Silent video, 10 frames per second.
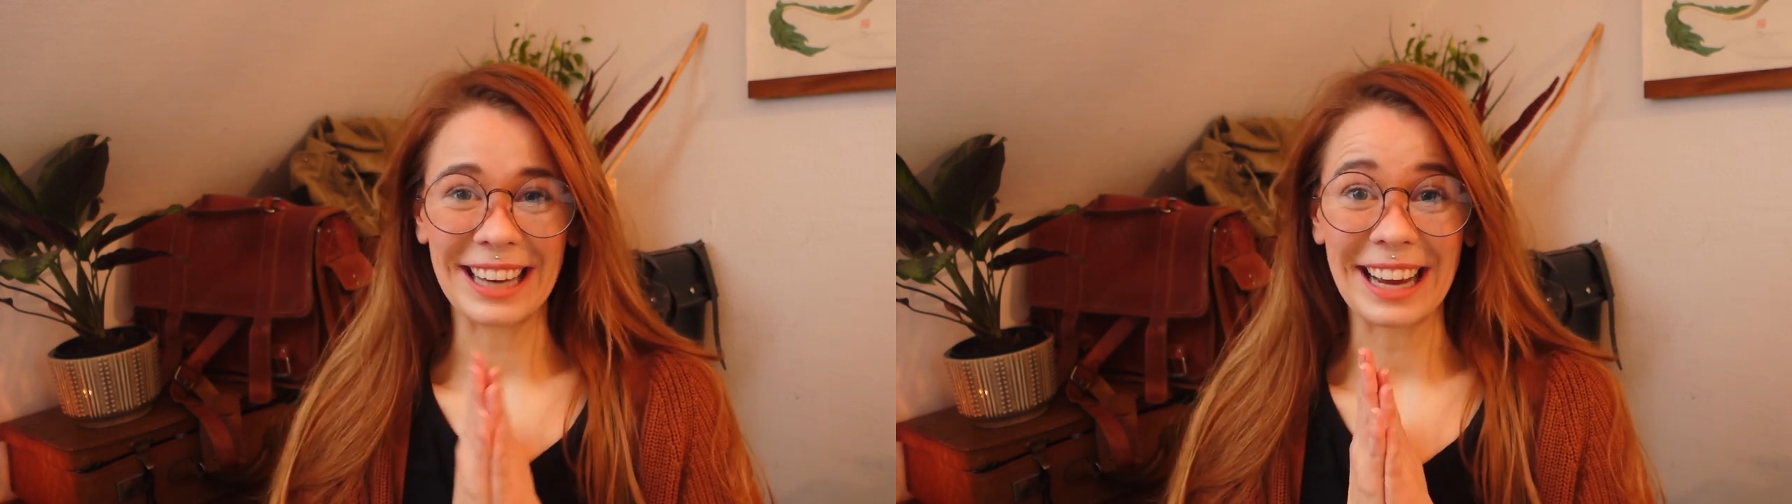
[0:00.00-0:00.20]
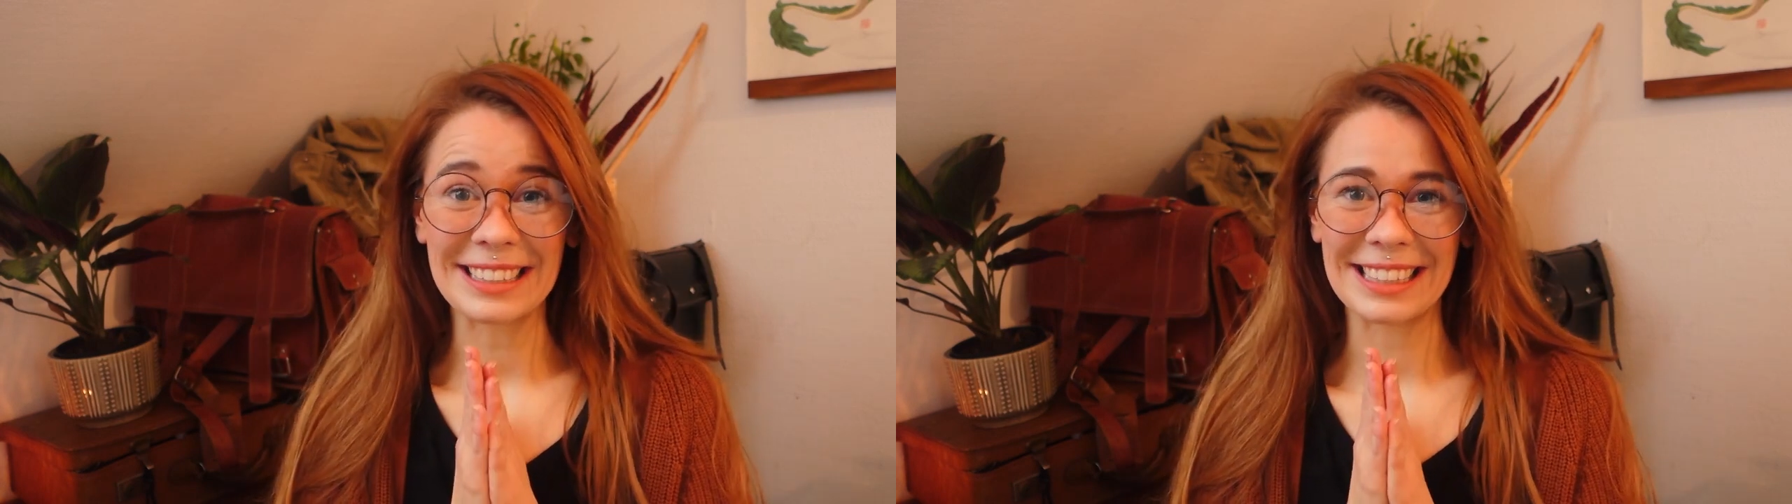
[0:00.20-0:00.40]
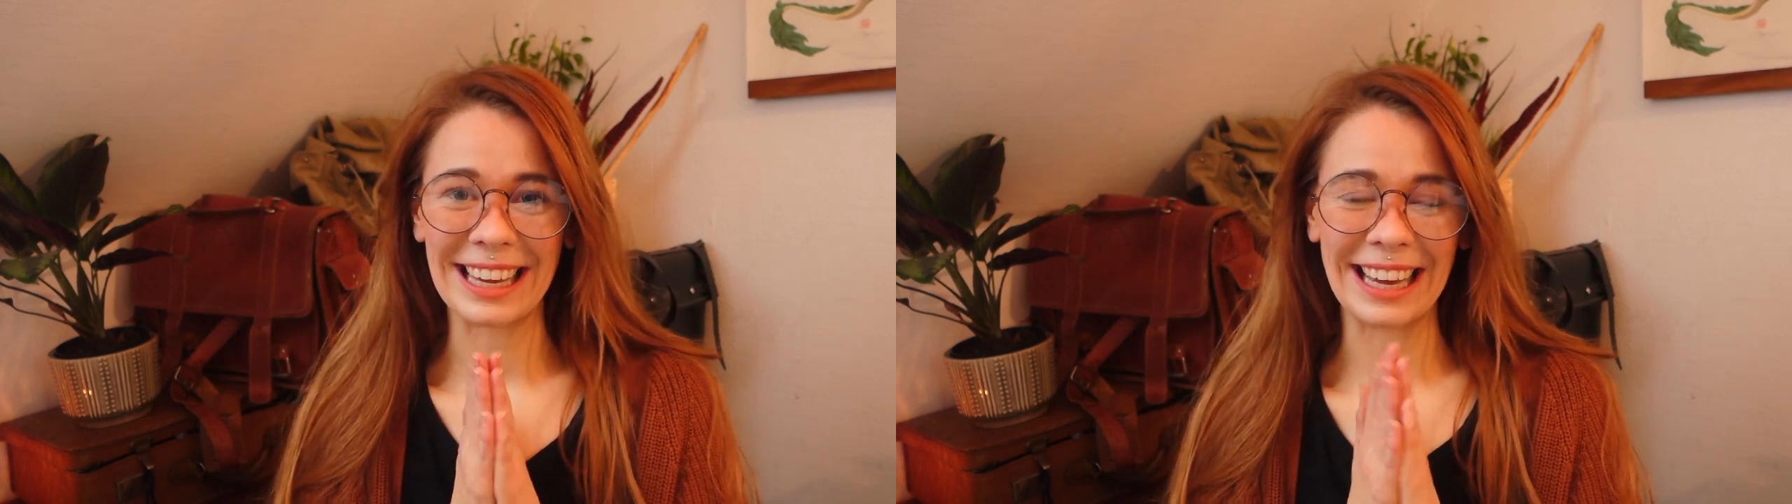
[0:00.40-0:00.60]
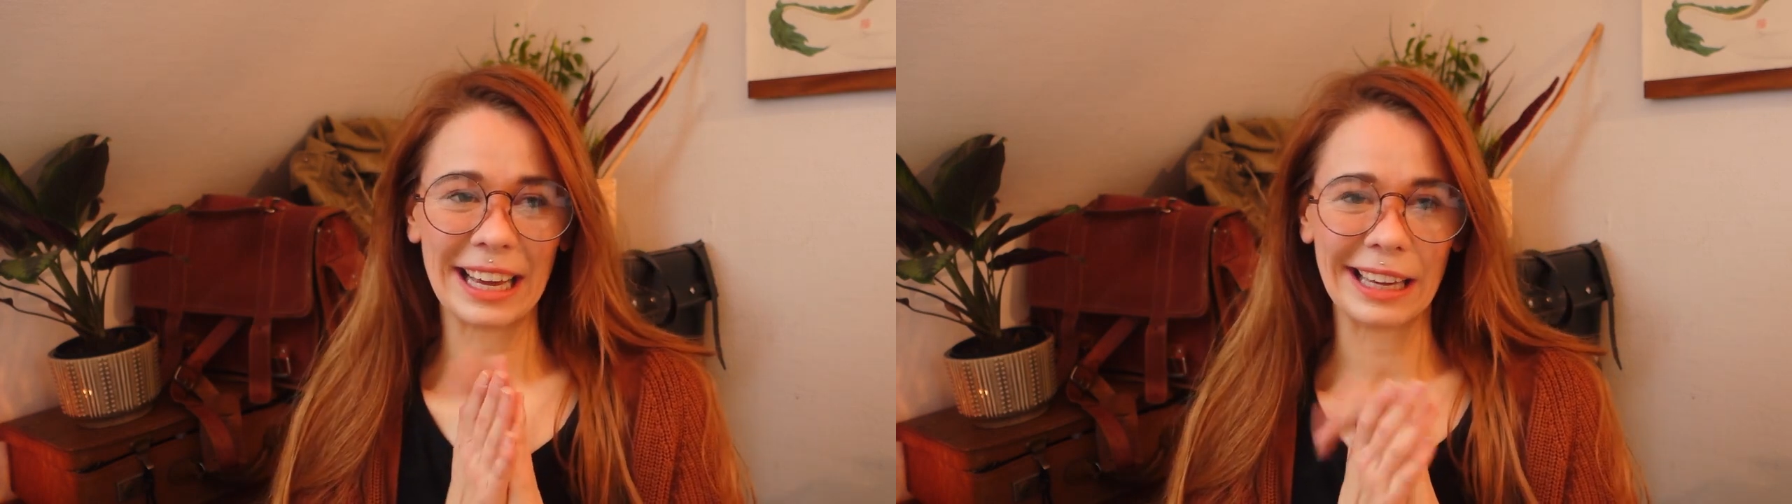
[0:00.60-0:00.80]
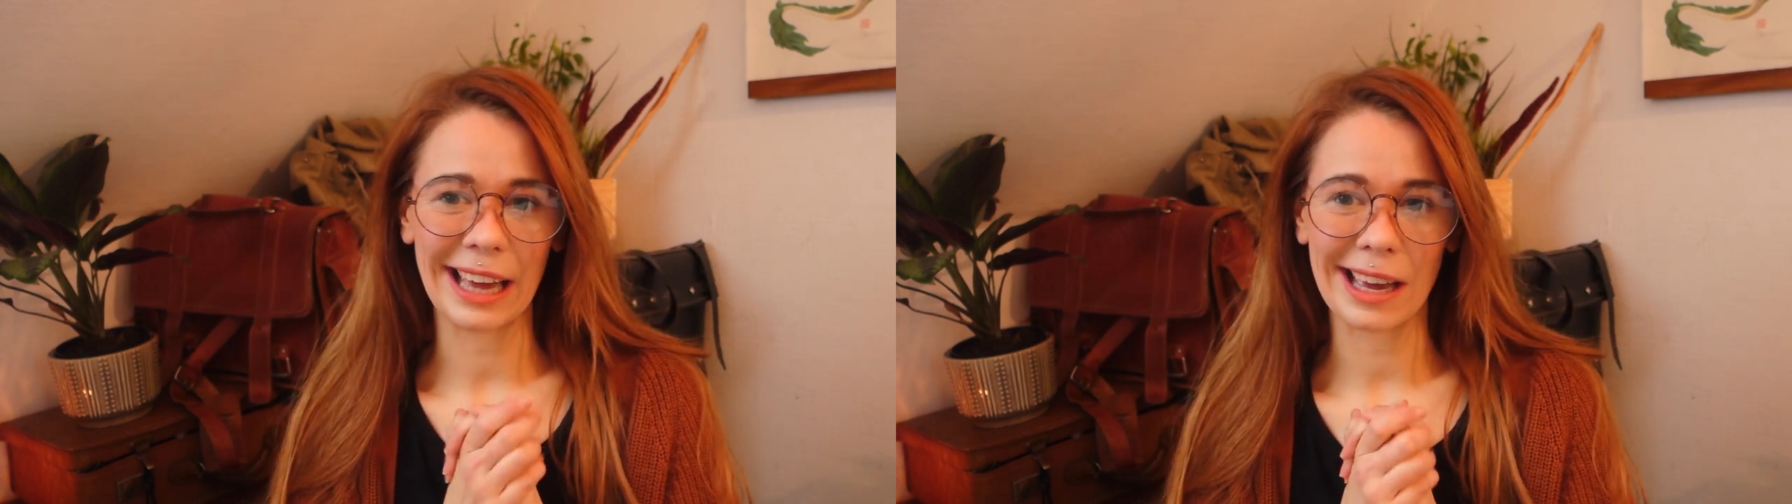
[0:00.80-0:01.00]

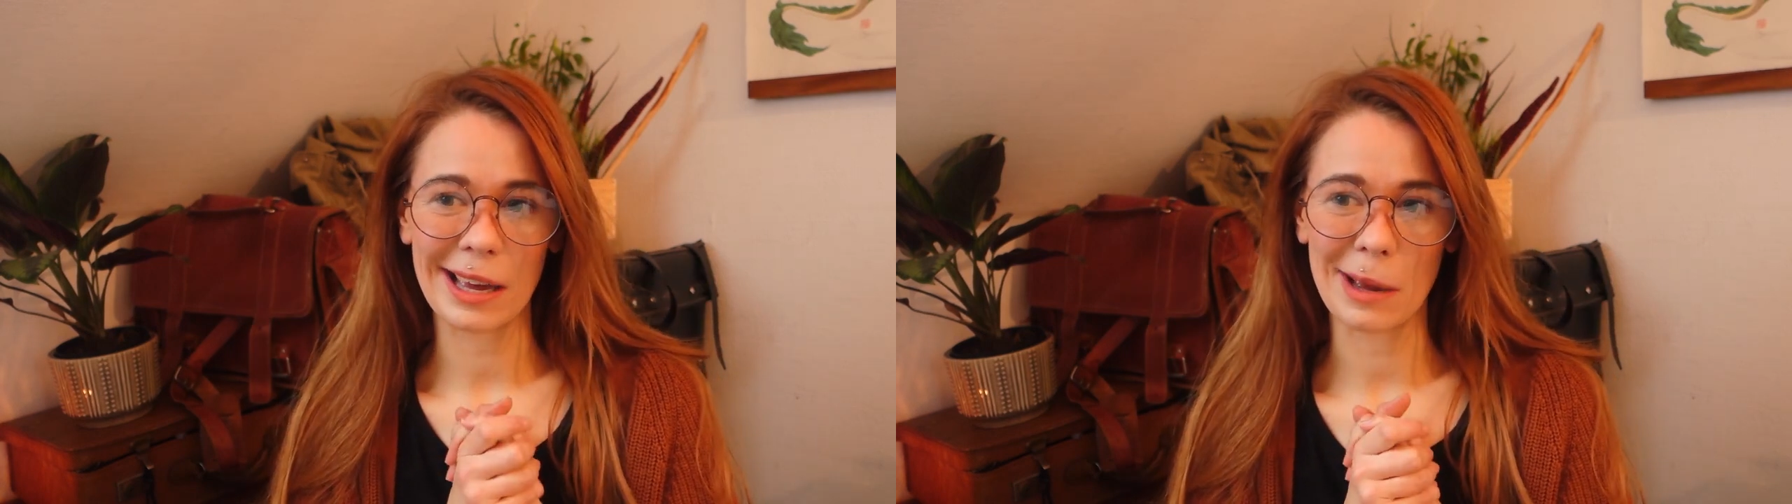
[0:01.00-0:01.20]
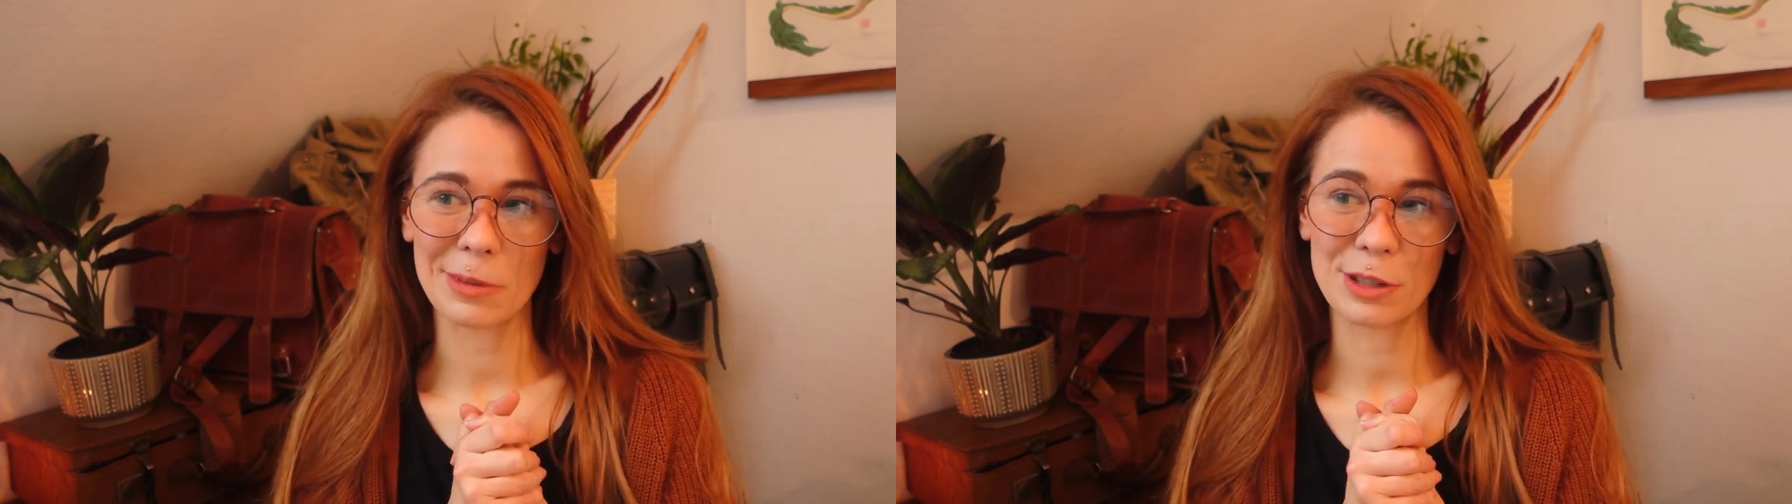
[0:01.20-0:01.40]
actually get him